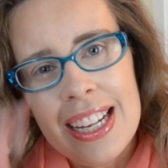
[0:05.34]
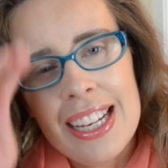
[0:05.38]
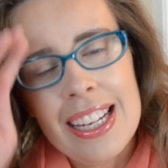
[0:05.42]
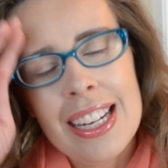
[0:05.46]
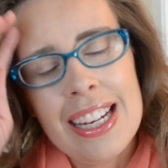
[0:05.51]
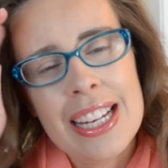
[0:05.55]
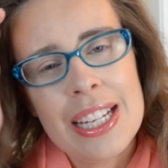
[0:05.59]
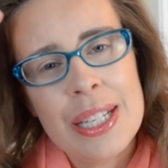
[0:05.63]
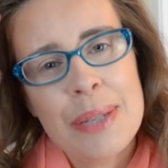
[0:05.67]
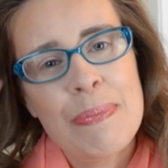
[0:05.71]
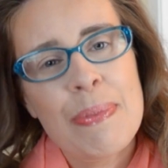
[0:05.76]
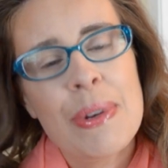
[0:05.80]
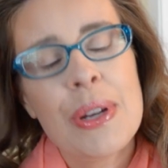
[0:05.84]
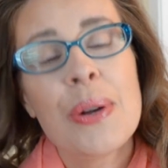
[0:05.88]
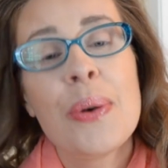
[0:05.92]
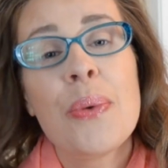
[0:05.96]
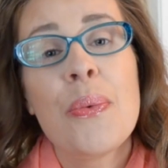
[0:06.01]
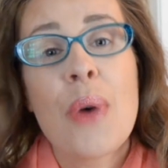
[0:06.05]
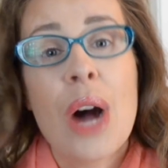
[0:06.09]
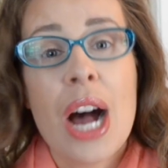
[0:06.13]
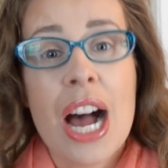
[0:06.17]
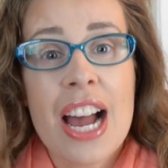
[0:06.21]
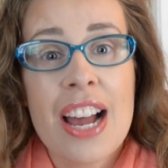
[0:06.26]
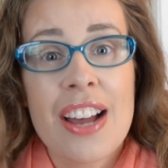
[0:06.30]
it has been a
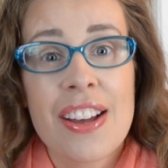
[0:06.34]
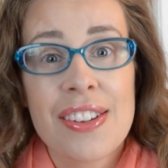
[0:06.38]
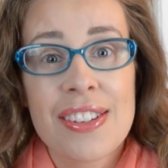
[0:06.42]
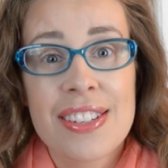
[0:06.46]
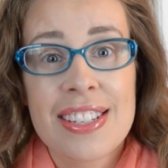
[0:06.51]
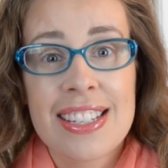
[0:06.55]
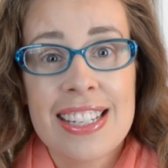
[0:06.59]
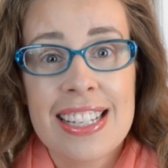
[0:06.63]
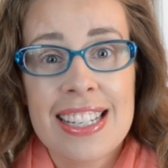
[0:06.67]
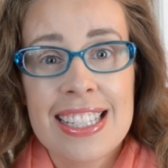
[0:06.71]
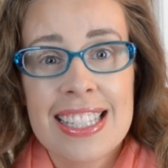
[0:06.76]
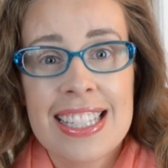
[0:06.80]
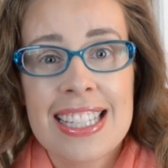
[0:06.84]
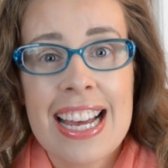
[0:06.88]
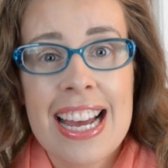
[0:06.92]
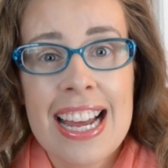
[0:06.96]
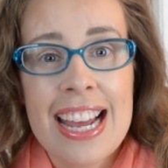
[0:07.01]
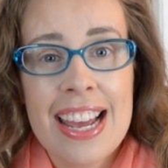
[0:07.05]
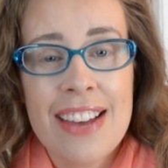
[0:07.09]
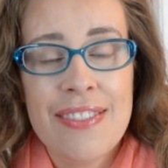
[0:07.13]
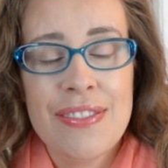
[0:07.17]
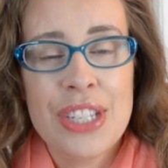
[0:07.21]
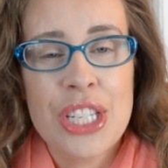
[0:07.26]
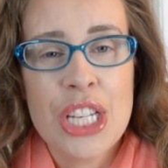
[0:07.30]
while since I
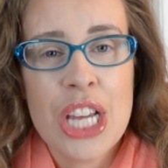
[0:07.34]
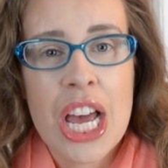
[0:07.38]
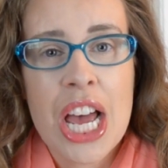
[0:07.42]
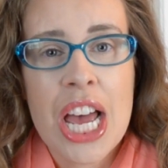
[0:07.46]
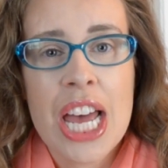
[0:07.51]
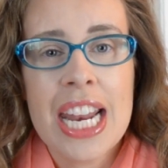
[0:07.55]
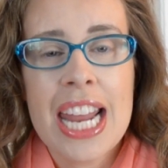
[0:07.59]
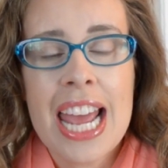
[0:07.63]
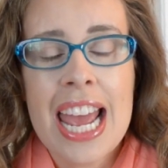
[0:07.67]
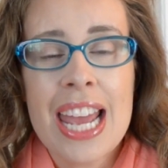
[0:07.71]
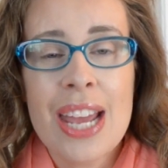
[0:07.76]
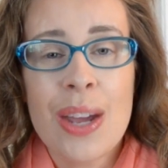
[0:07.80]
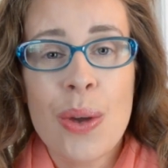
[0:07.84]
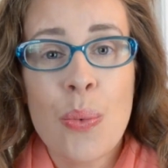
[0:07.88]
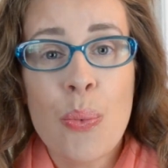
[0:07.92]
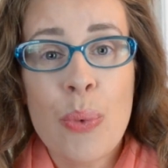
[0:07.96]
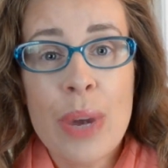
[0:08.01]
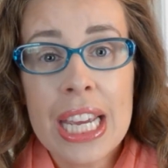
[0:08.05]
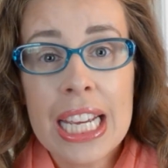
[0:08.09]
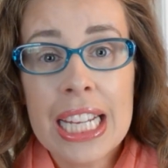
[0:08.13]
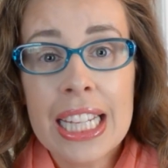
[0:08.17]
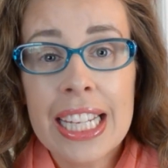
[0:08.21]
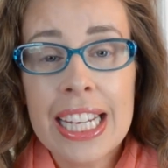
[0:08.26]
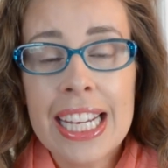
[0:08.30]
have done a
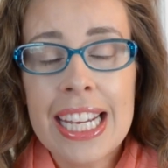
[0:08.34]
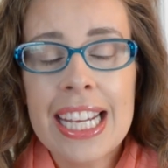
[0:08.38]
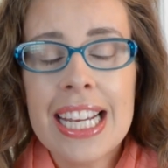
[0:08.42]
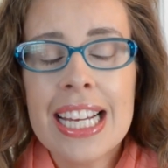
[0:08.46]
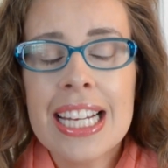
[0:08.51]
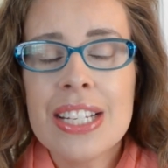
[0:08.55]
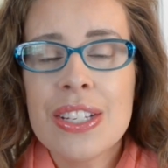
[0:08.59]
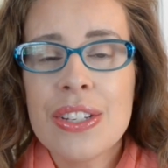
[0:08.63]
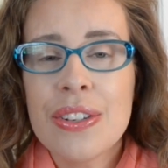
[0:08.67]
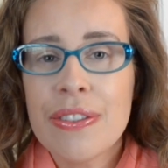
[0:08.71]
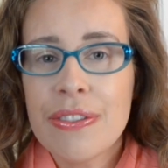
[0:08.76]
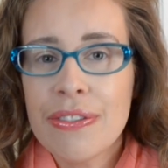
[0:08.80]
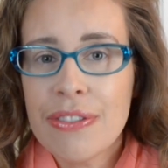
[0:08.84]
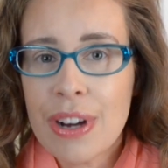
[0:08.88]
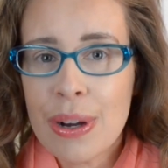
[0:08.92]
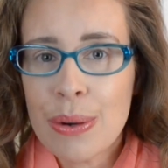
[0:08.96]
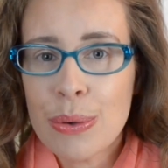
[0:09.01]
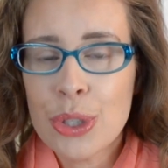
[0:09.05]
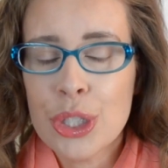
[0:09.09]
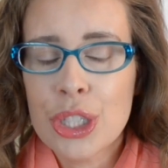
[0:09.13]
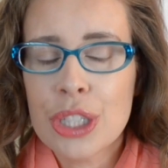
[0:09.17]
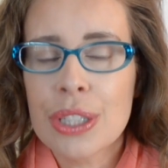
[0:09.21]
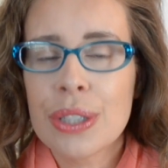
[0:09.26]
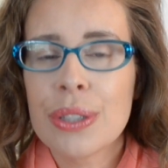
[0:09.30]
weekly
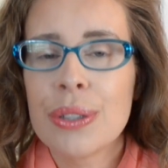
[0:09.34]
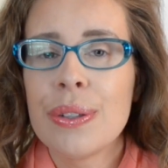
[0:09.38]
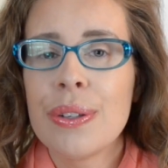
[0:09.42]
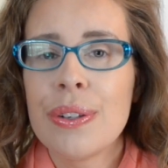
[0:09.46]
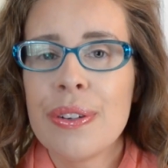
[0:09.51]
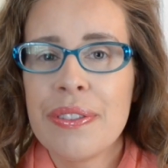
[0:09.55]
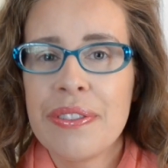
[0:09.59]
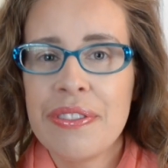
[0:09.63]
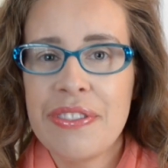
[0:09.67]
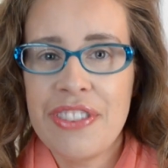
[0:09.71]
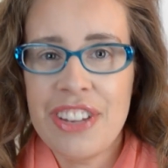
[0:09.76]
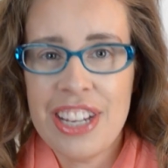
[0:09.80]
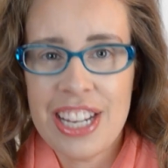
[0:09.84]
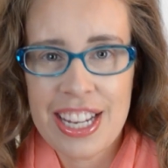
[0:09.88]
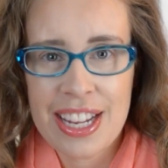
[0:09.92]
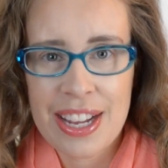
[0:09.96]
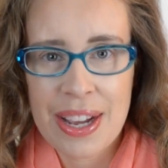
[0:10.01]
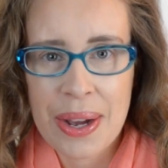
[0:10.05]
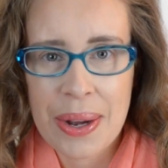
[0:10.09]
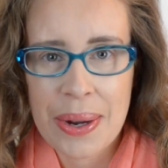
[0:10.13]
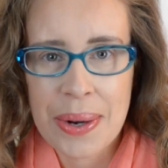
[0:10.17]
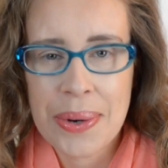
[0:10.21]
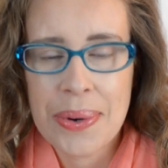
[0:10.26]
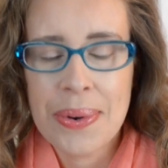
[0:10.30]
devotional
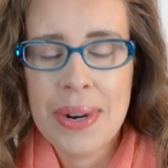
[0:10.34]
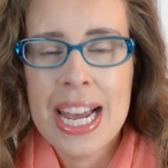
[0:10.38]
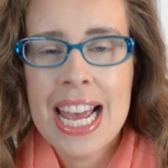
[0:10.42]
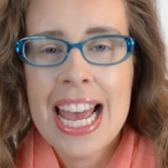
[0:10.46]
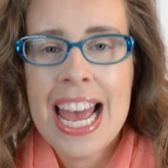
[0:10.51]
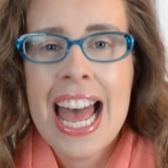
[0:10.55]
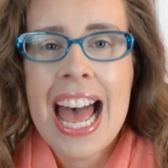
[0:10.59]
video.